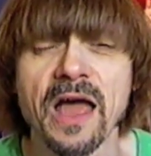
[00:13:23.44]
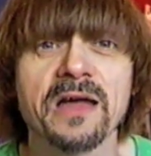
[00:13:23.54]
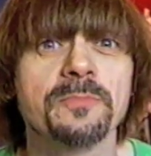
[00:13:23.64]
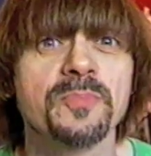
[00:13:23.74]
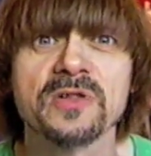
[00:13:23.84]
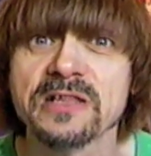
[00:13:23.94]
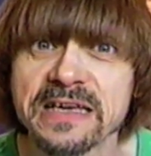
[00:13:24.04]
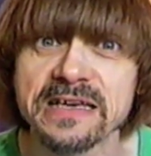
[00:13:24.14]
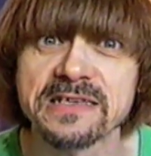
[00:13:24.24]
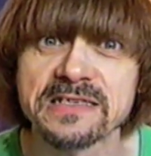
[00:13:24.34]
And
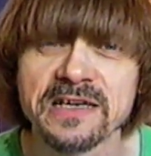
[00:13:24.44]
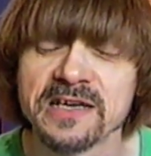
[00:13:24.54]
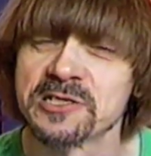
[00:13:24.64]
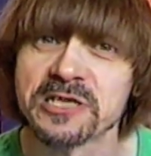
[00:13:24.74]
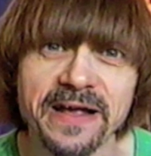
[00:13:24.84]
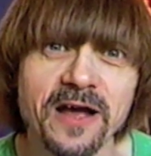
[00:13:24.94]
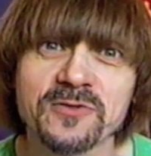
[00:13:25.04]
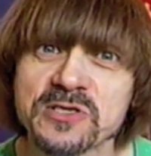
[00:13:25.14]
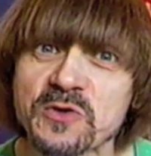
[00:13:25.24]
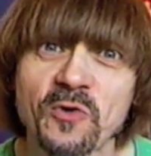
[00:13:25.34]
please check out
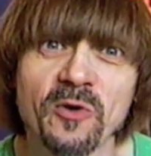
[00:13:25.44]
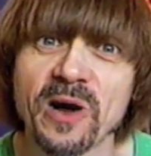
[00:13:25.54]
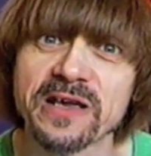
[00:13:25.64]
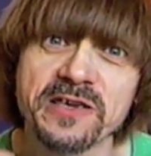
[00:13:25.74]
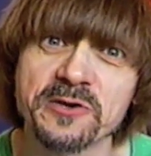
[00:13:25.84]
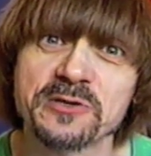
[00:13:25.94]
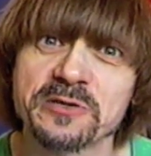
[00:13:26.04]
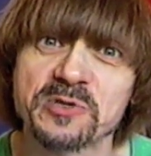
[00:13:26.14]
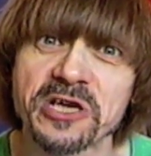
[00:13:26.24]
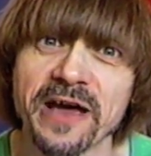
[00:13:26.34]
the Squirrel Monkey
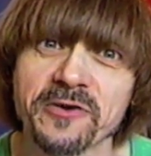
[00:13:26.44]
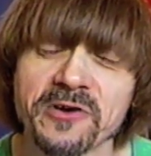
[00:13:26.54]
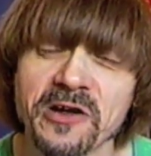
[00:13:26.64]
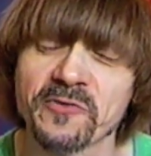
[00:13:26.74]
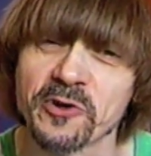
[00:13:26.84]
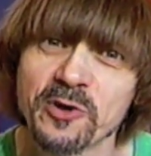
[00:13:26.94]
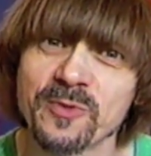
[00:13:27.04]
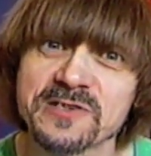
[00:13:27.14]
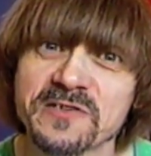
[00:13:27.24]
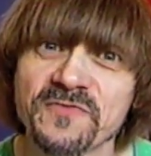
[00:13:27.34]
YouTube channel for
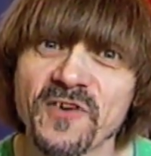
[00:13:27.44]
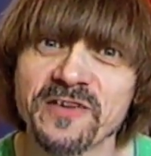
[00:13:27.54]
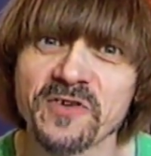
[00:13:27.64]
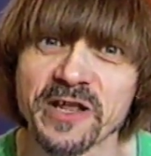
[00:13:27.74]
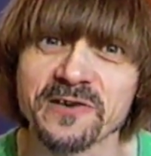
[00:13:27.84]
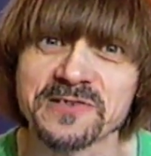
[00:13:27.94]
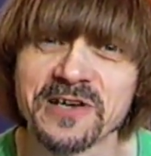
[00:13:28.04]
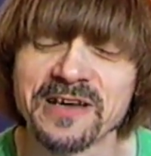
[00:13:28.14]
humorous and fun videos